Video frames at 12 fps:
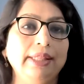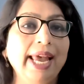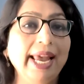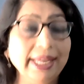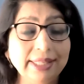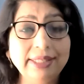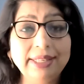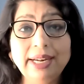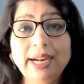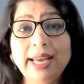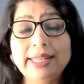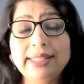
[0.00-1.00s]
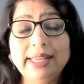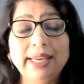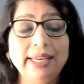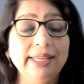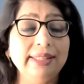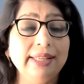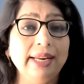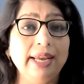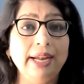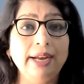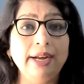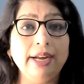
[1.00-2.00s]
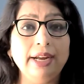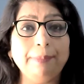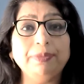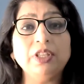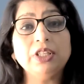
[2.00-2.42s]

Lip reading: the extended essay is an in-depth